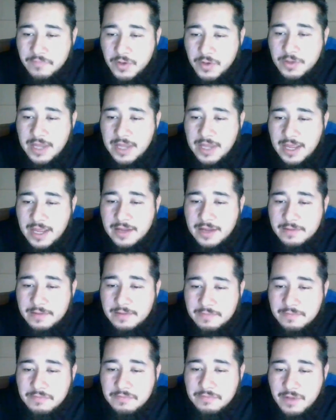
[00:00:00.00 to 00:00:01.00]
Okay.
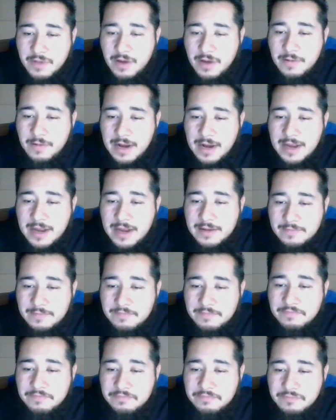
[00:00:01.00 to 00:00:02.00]
All right.
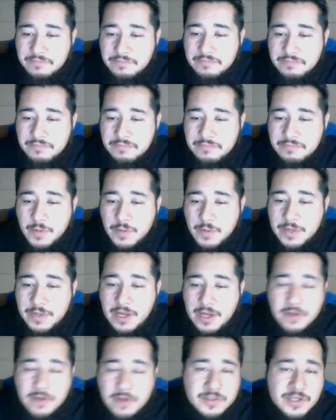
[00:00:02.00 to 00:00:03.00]
There we
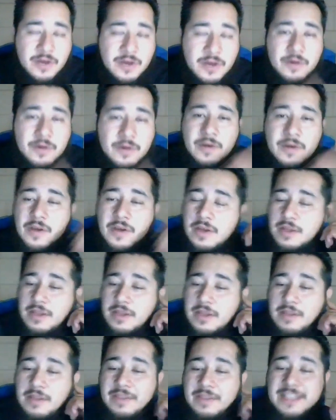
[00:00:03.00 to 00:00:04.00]
go. So
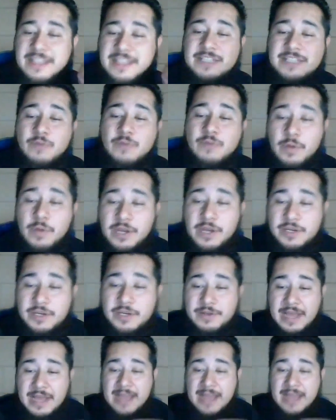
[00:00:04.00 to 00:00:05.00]
this is what we're going to
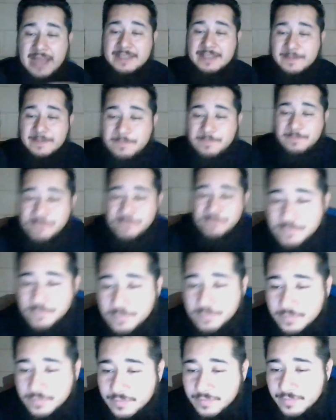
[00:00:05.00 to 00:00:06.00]
do, guys.
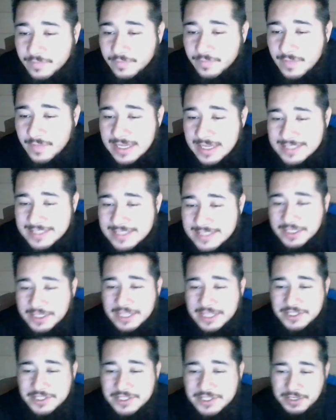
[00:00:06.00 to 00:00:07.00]
He's in the
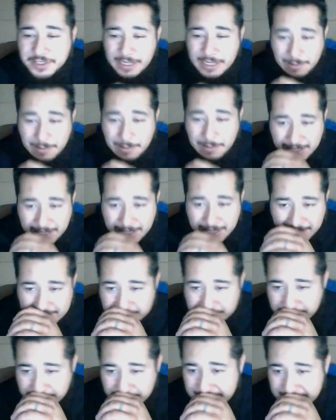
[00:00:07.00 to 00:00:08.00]
kitchen cooking right now.
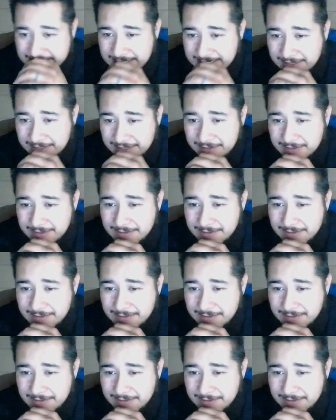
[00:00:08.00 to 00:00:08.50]
That's amazing.